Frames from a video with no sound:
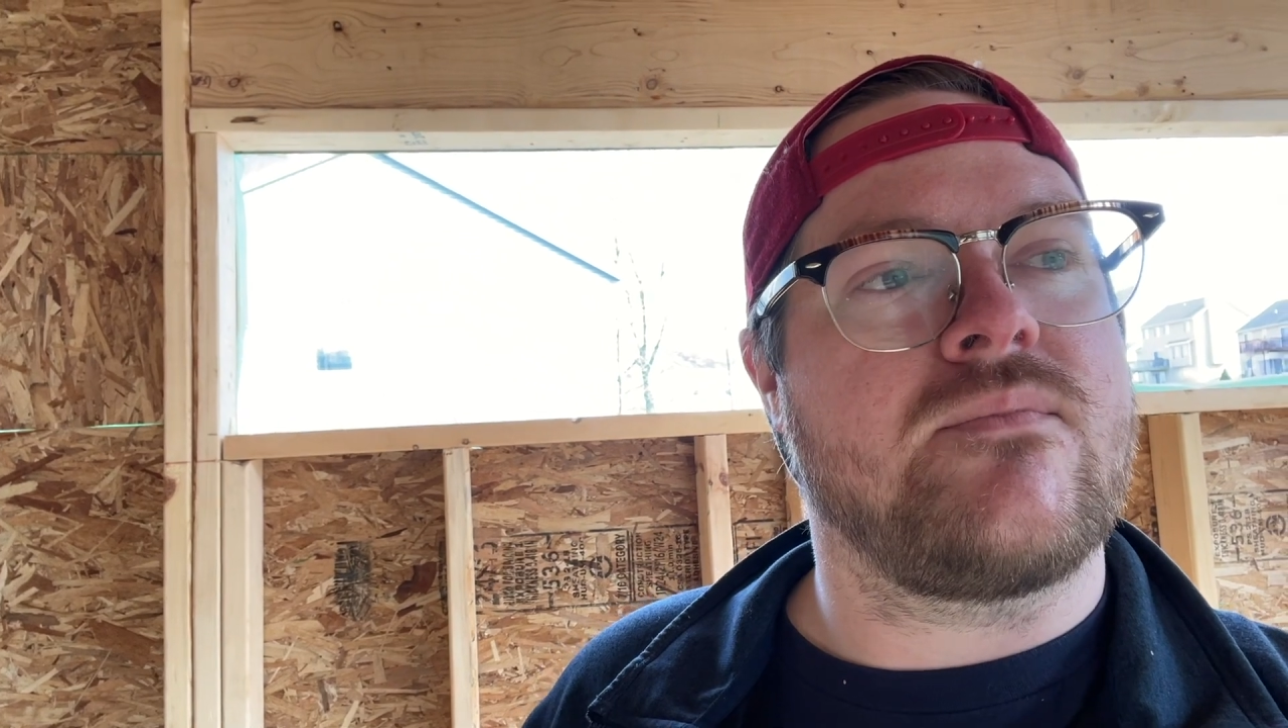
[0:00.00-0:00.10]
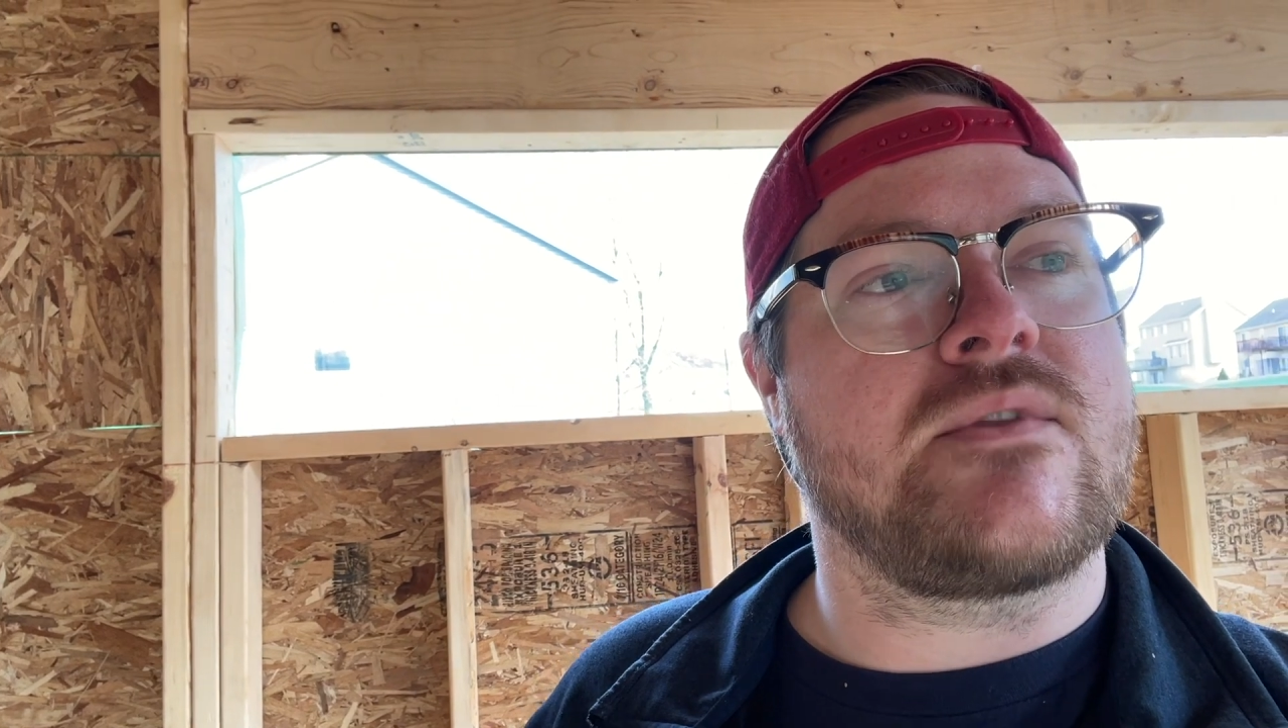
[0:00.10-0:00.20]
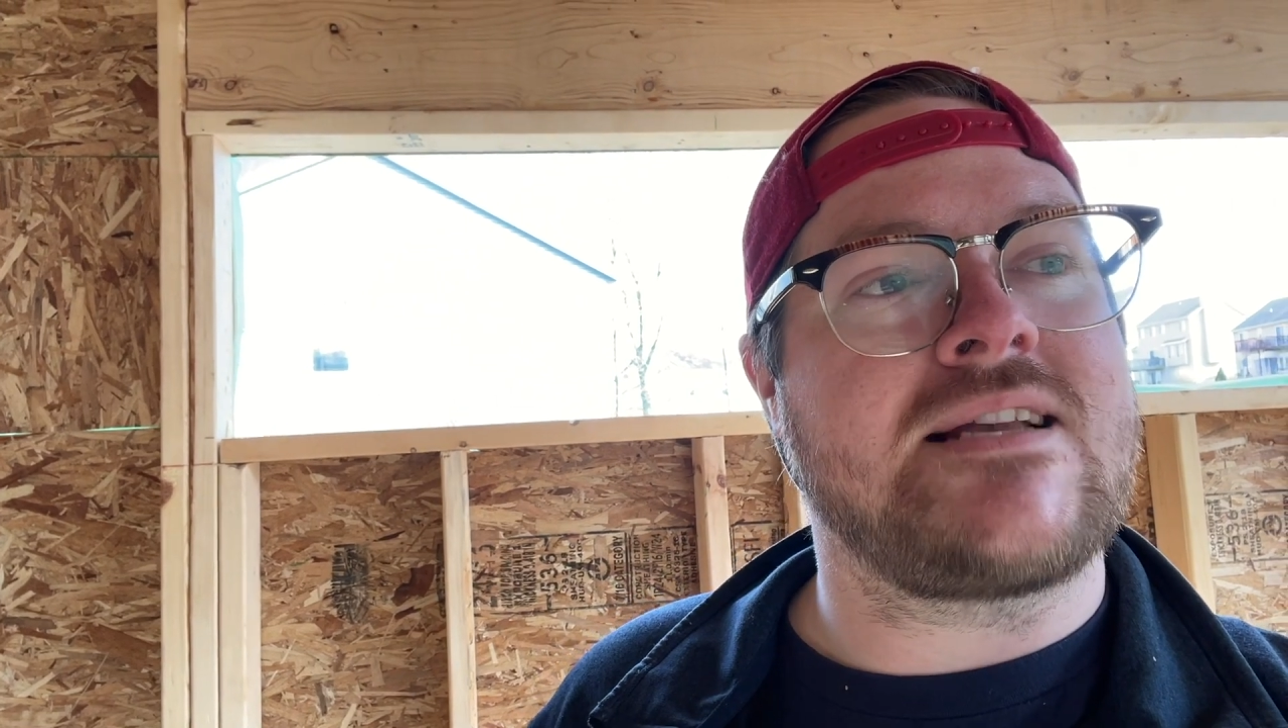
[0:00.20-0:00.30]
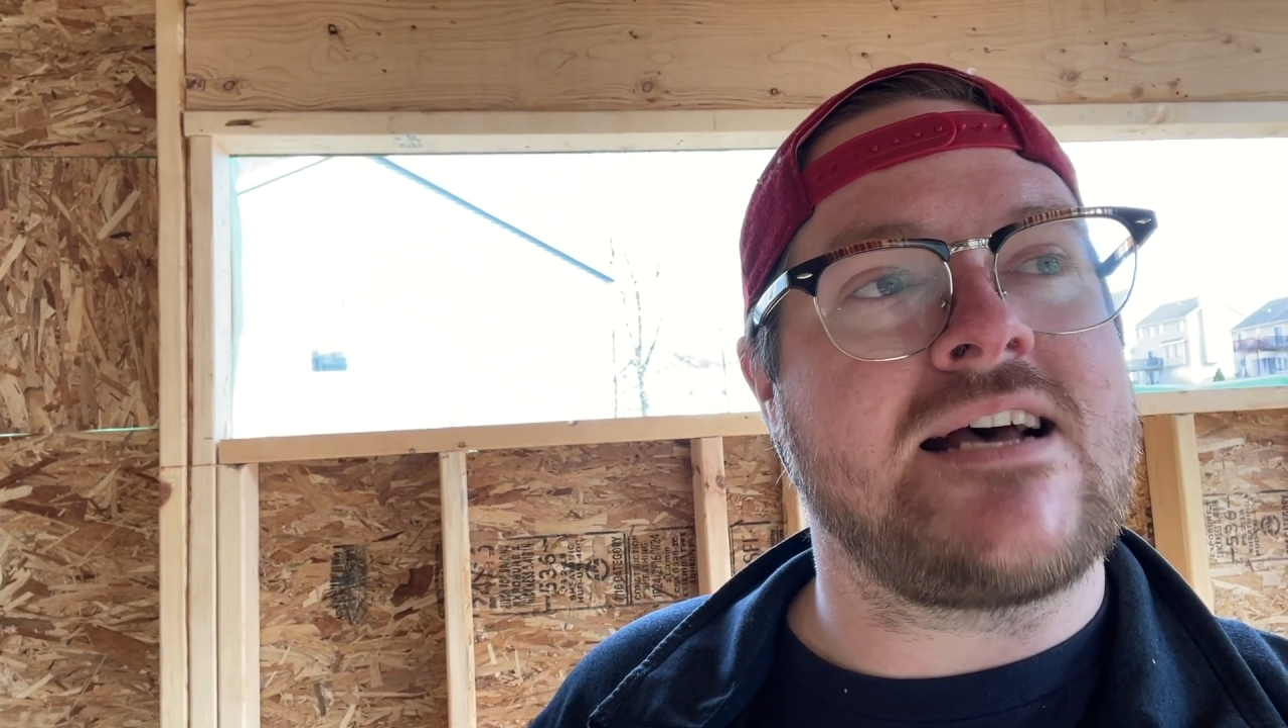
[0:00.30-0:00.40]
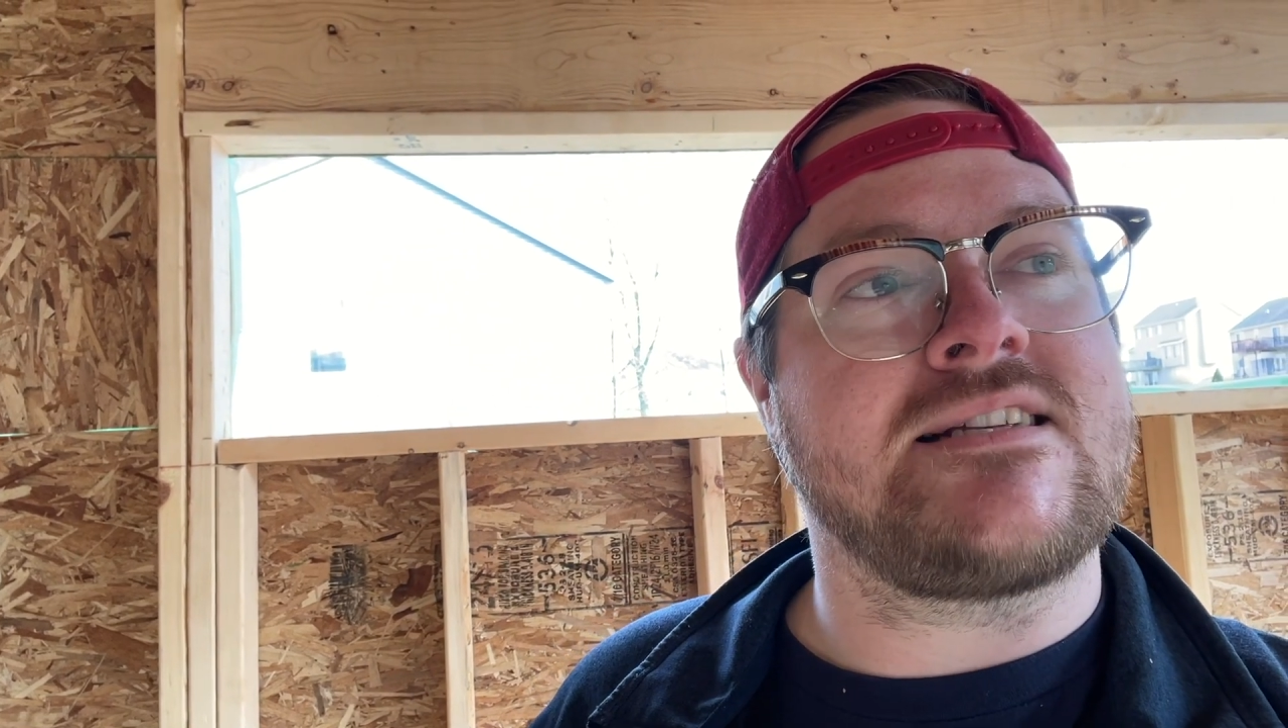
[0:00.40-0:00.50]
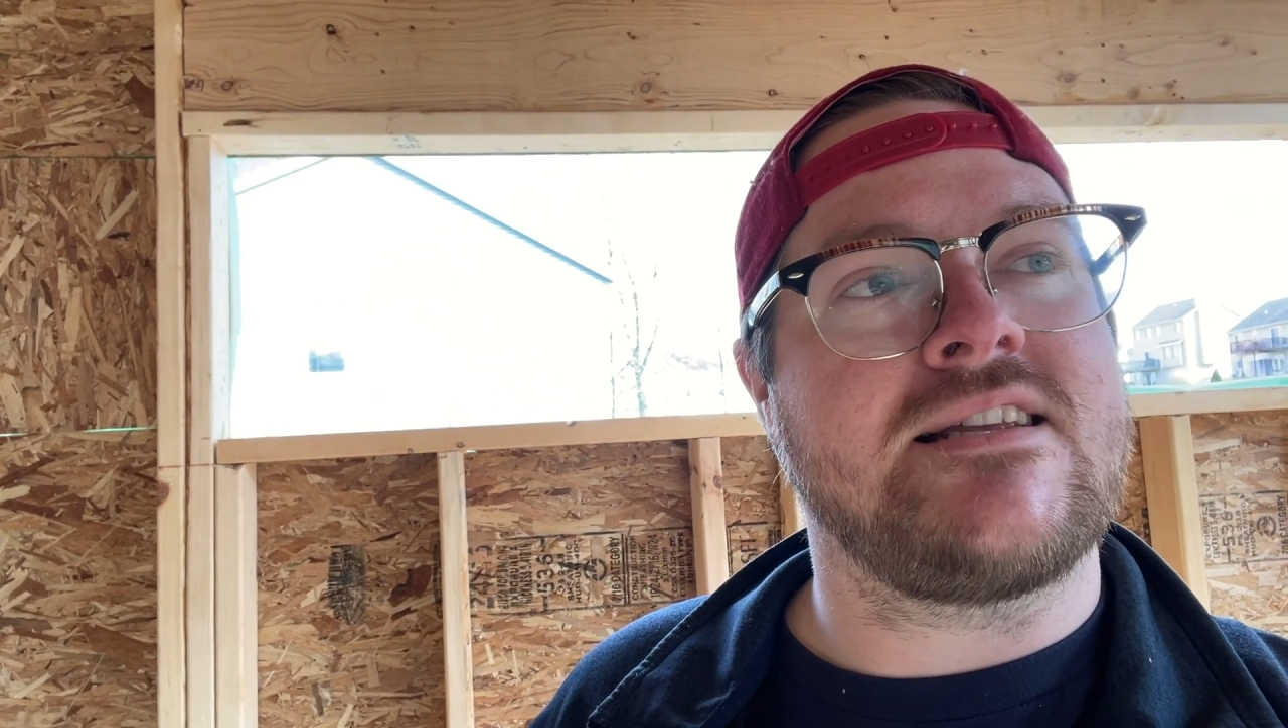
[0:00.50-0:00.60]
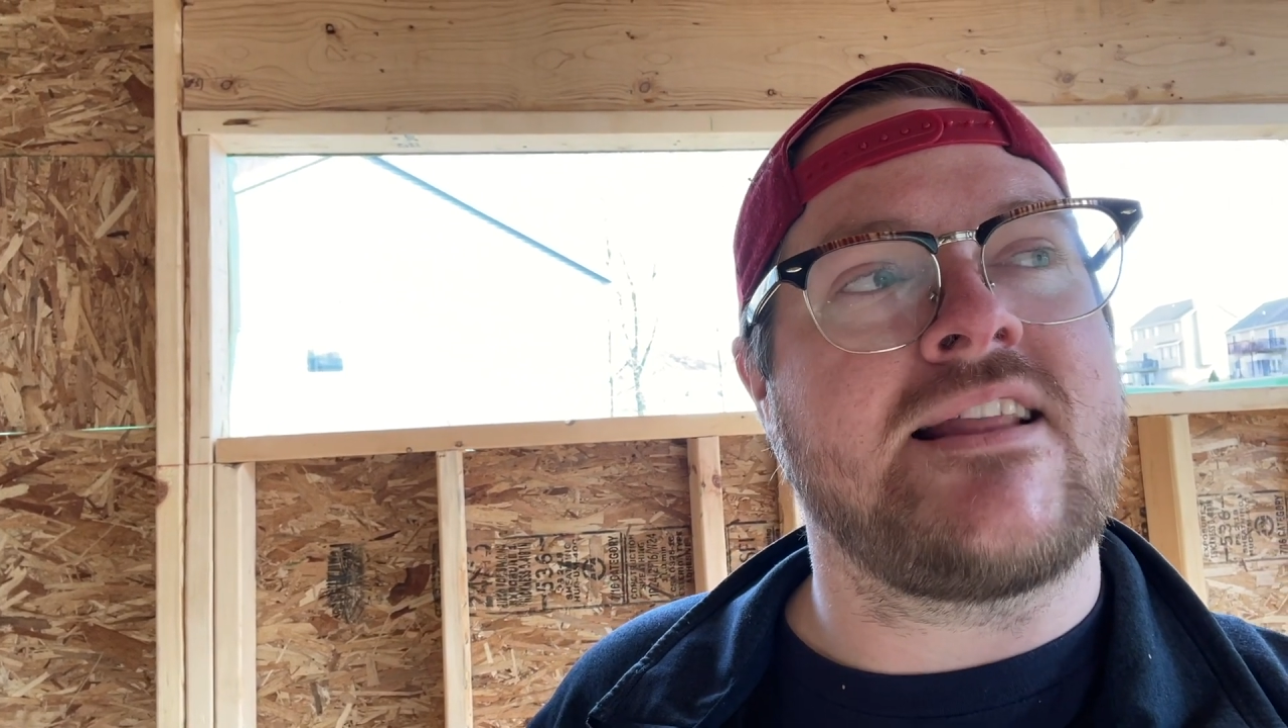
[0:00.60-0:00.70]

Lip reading: testing